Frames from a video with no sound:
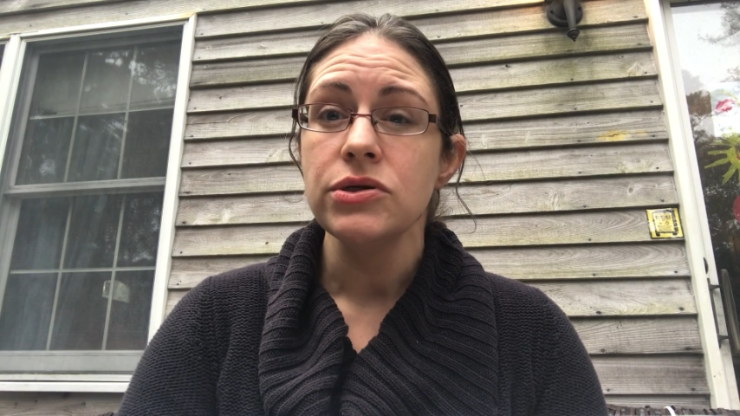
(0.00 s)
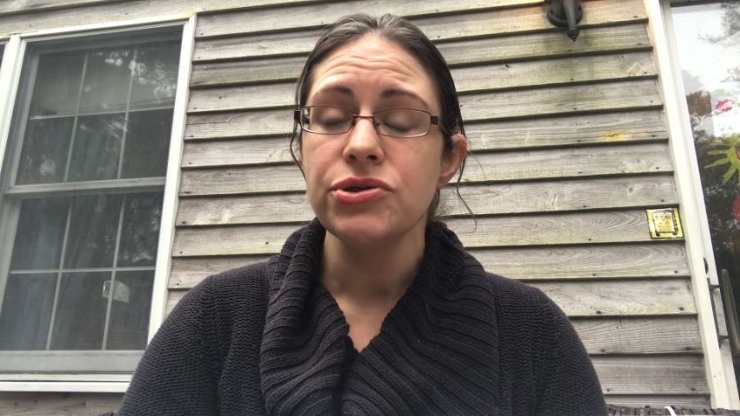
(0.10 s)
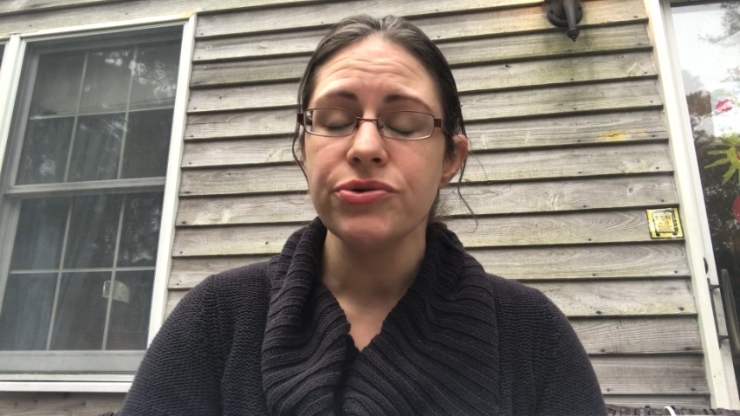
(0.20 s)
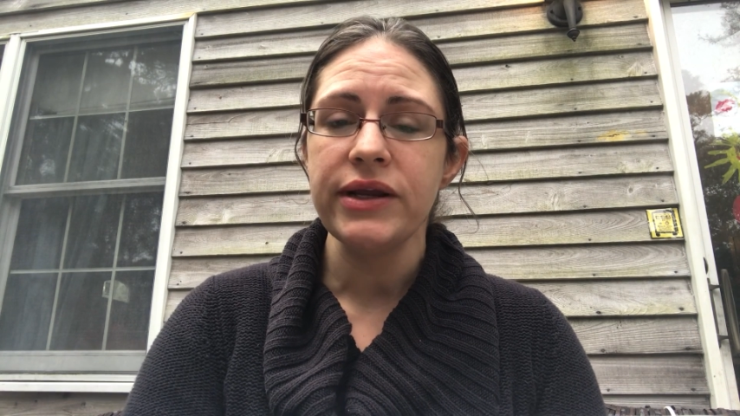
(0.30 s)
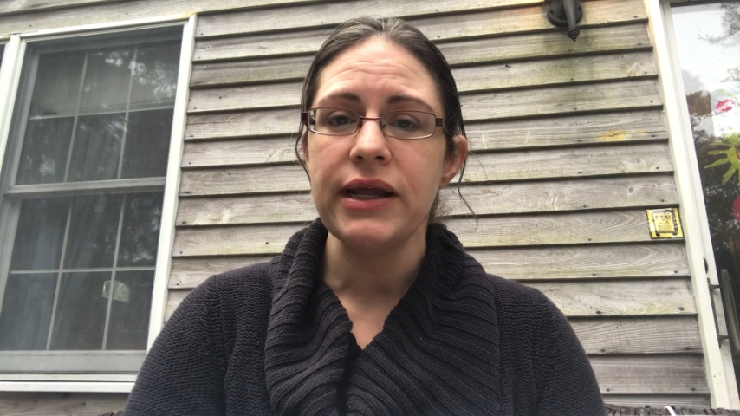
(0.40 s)

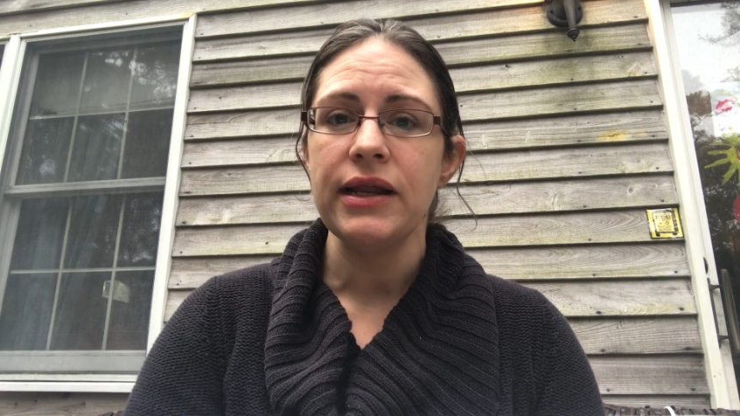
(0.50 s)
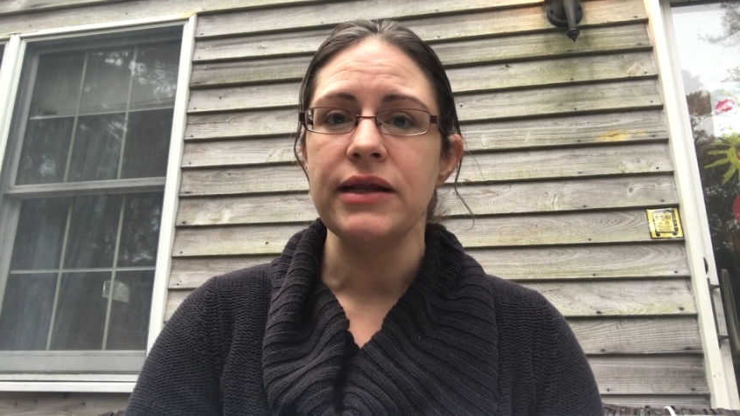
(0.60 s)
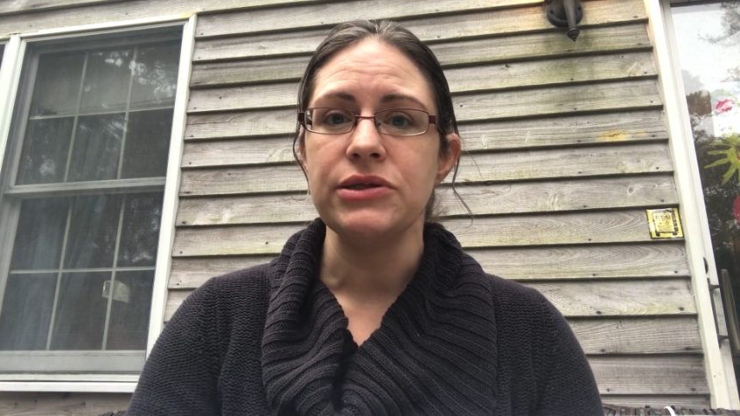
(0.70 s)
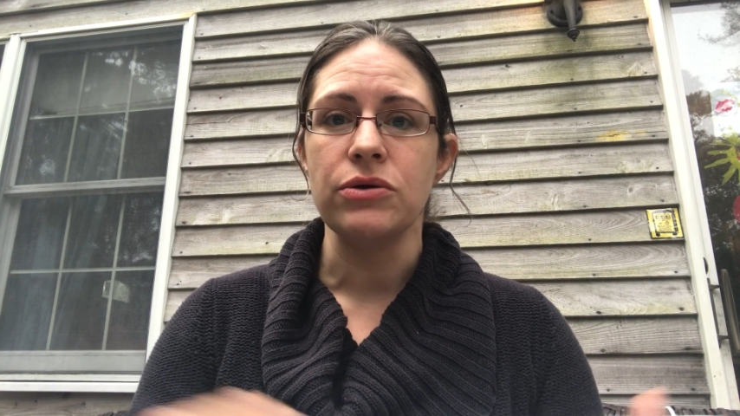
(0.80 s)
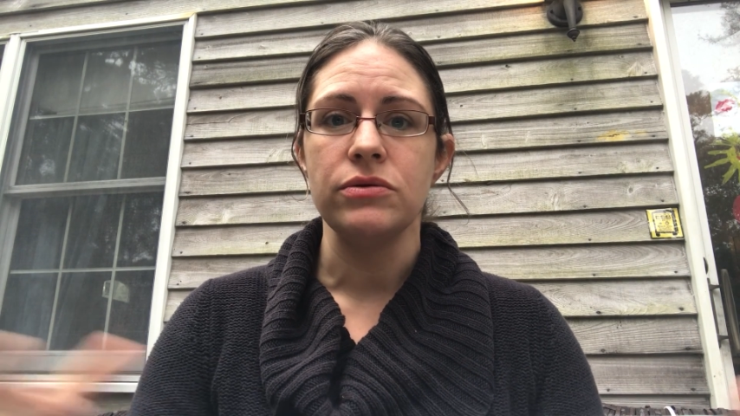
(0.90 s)
treated
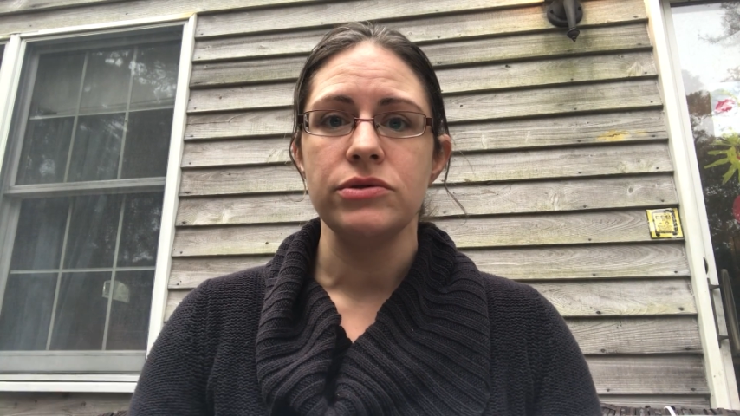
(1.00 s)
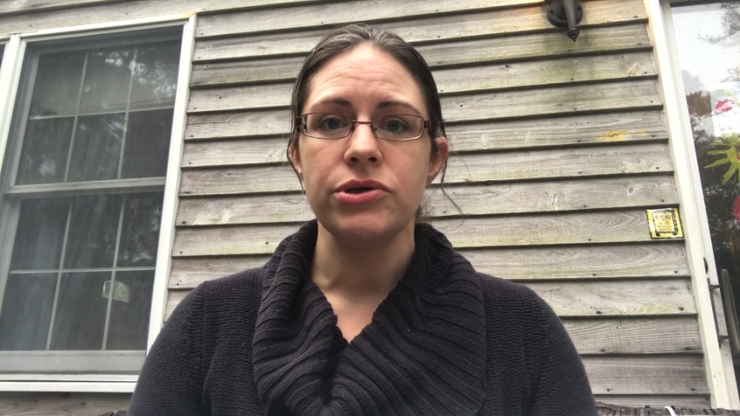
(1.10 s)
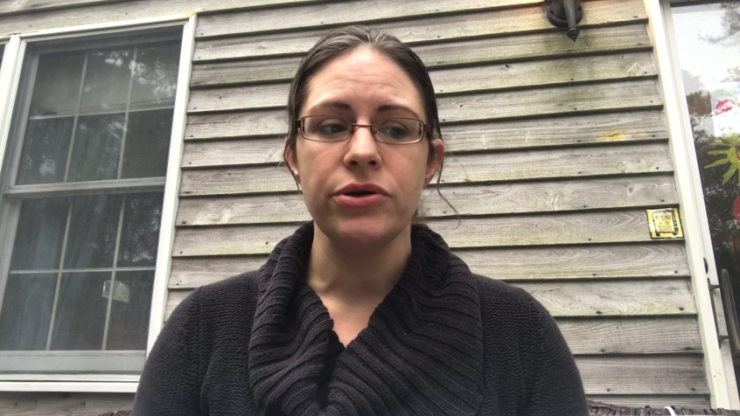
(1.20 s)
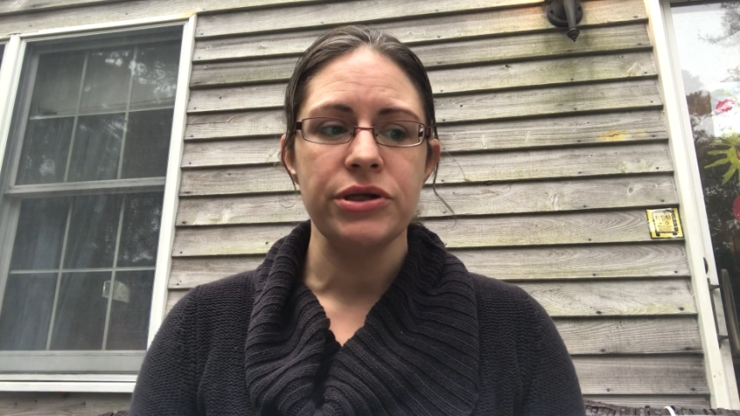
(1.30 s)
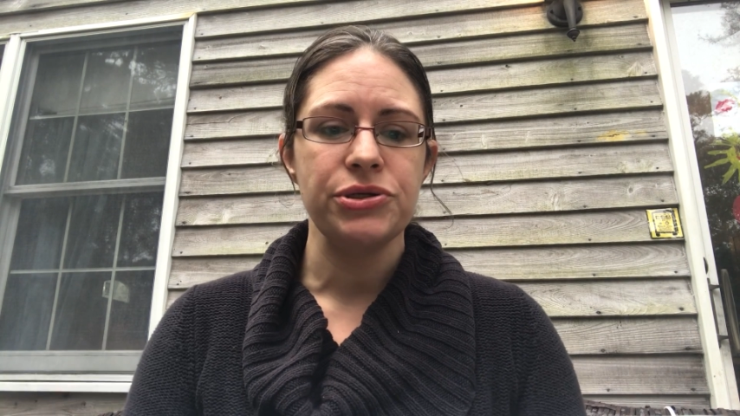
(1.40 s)
and don't
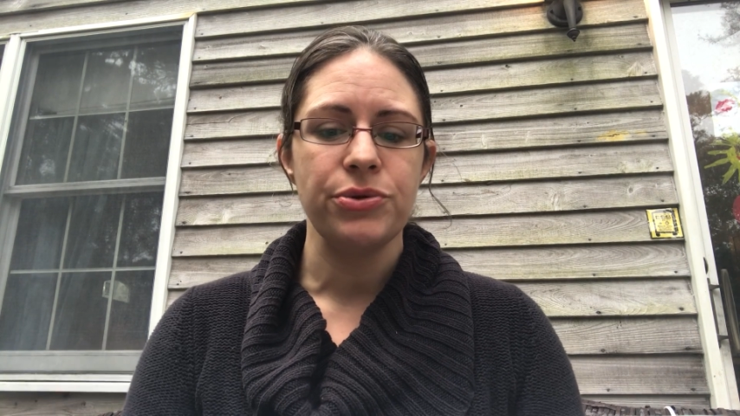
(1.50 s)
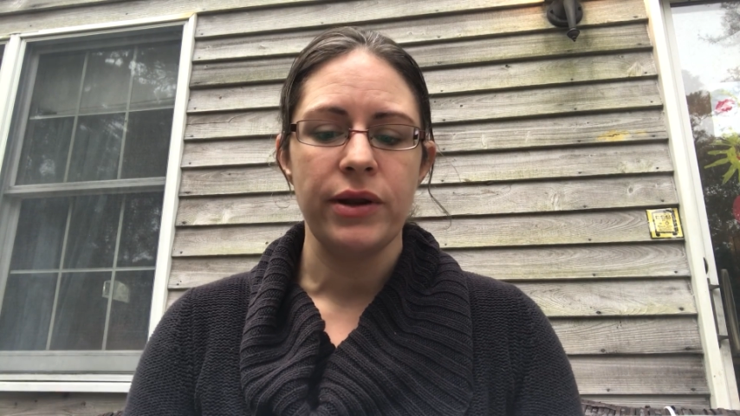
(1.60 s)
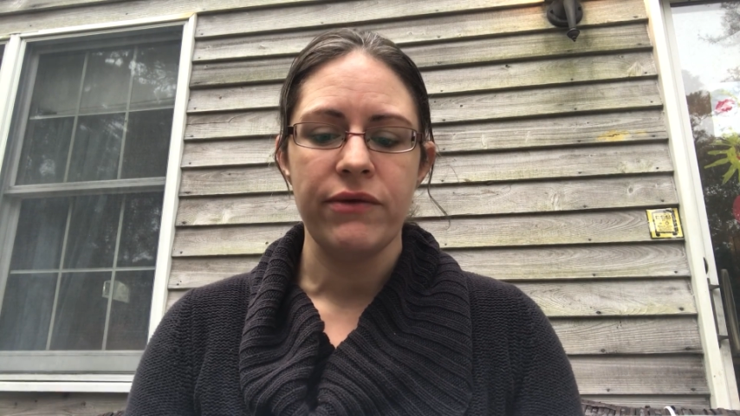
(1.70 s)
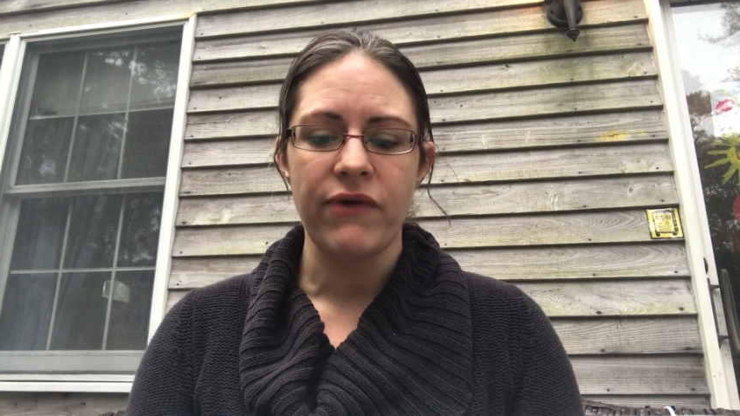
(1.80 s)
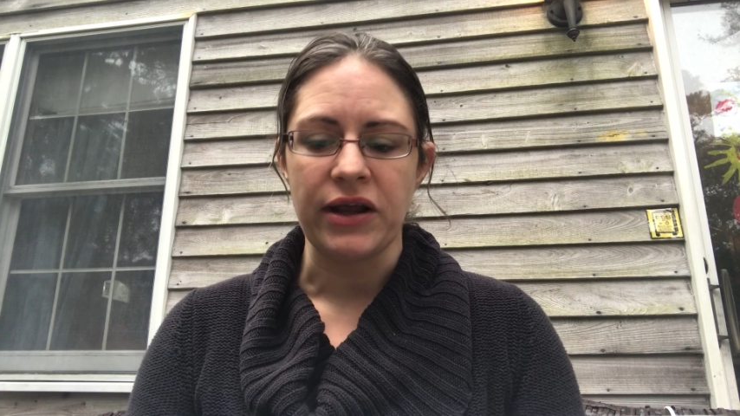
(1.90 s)
turn into an
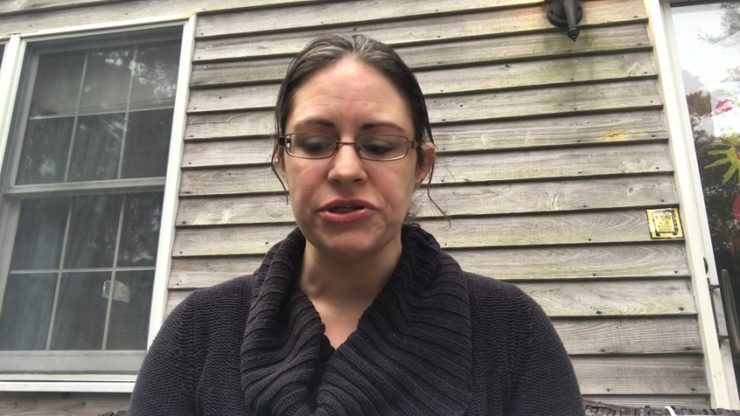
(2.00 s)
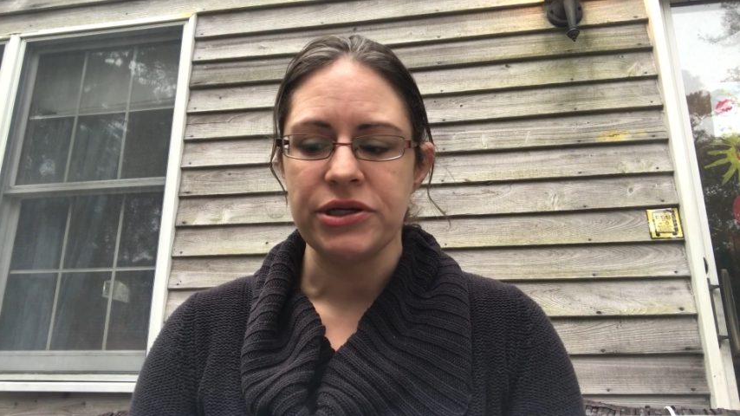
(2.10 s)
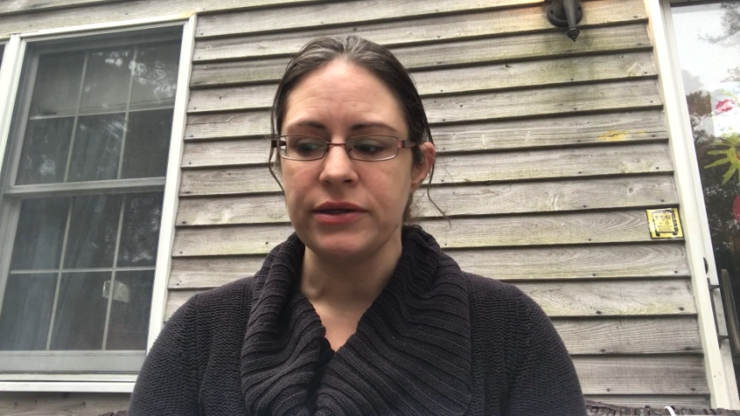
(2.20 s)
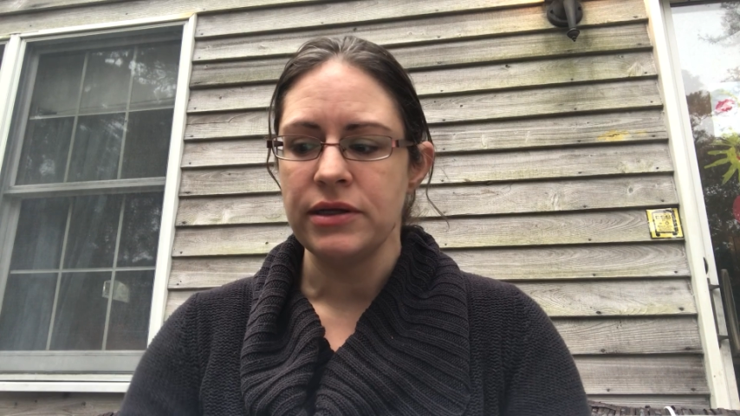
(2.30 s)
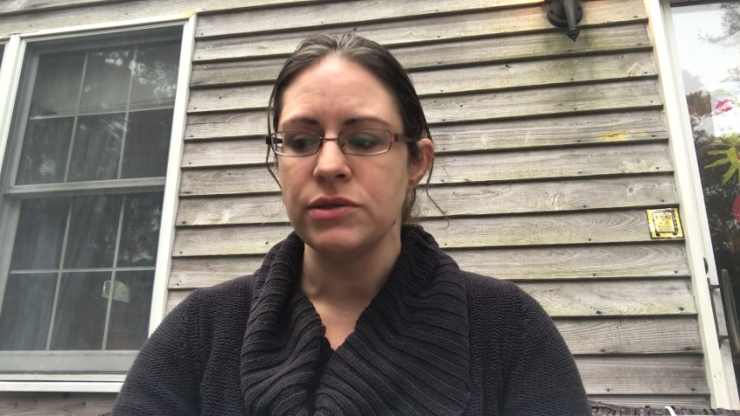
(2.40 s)

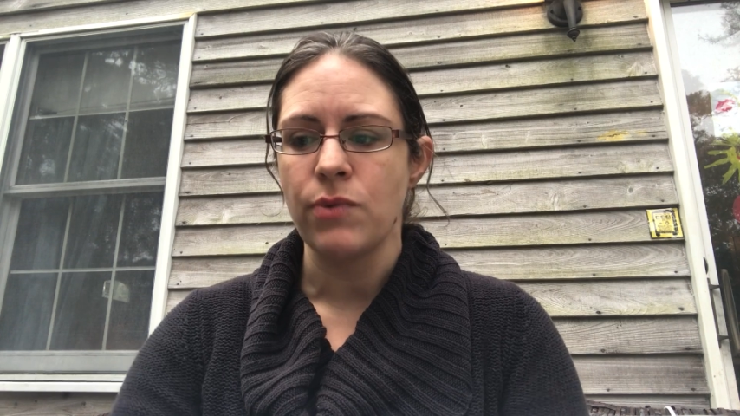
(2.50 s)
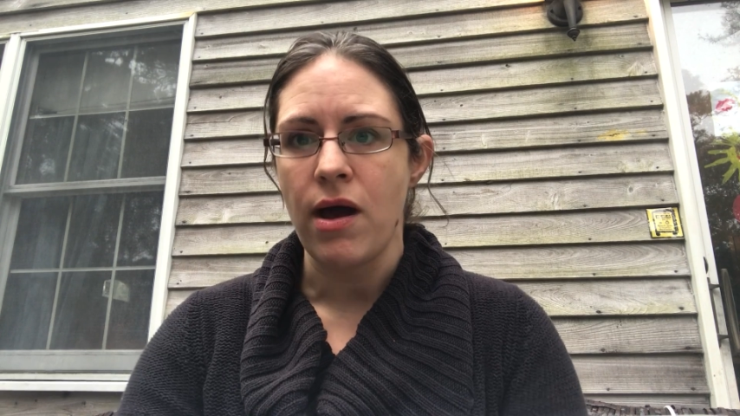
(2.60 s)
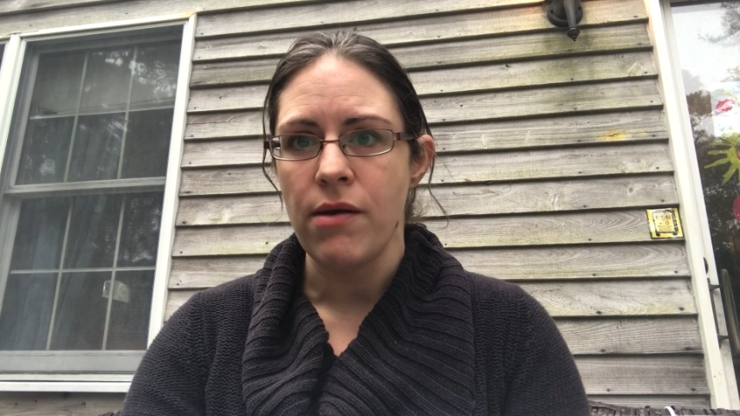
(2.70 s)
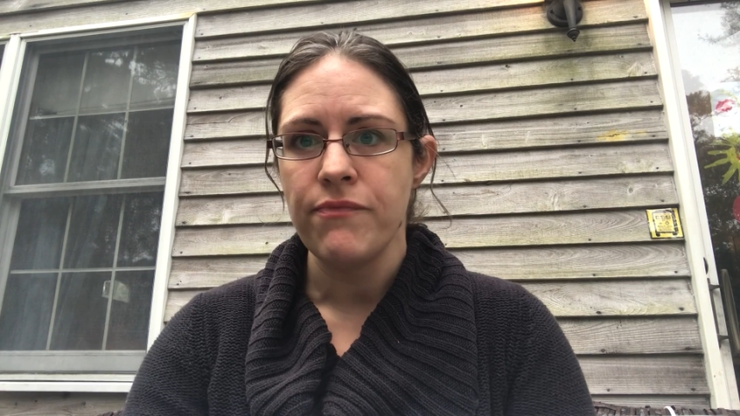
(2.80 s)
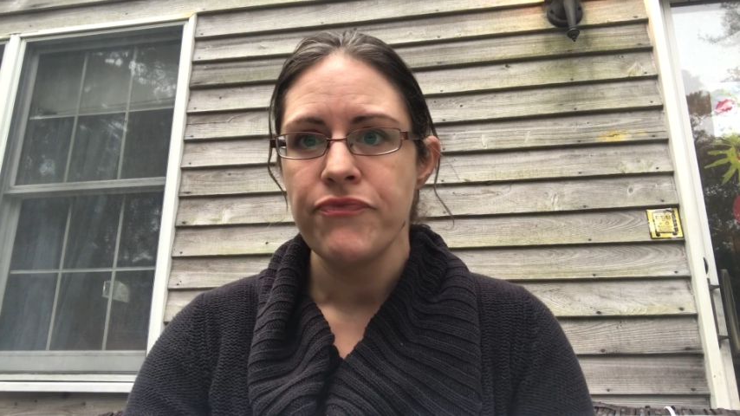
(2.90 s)
infection as well.